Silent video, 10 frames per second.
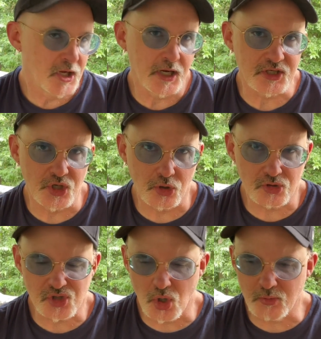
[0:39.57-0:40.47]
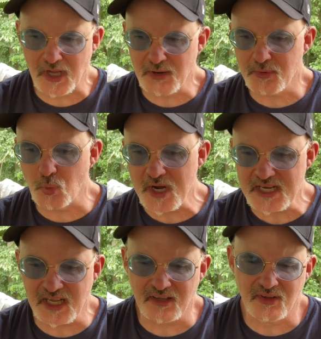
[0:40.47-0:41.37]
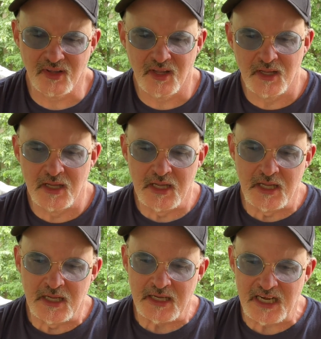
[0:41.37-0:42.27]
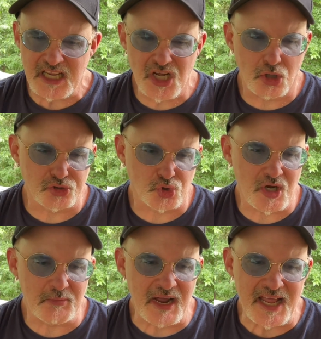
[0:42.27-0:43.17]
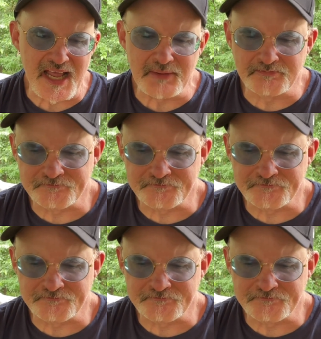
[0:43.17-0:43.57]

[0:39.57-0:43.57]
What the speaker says: a year or so. I've kind of been waiting to kind of get it all straight in my head.